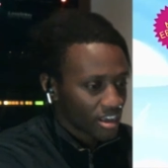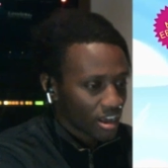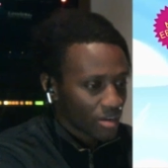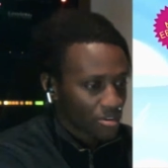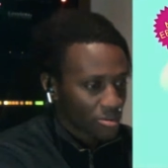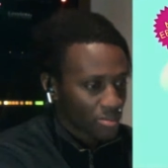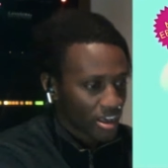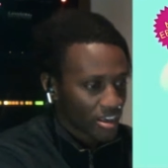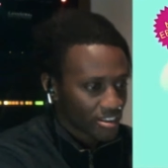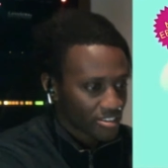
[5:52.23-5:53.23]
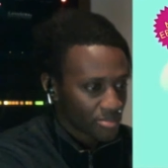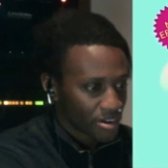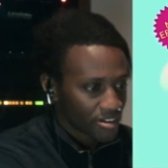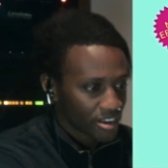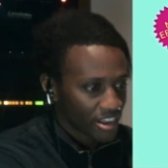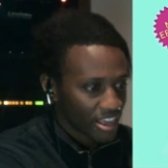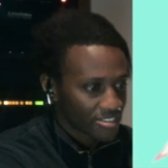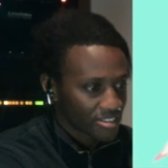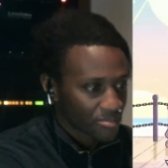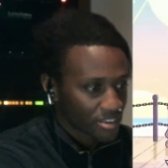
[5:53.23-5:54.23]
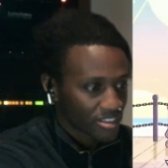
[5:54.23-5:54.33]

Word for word: I want to go back because Peridot had something.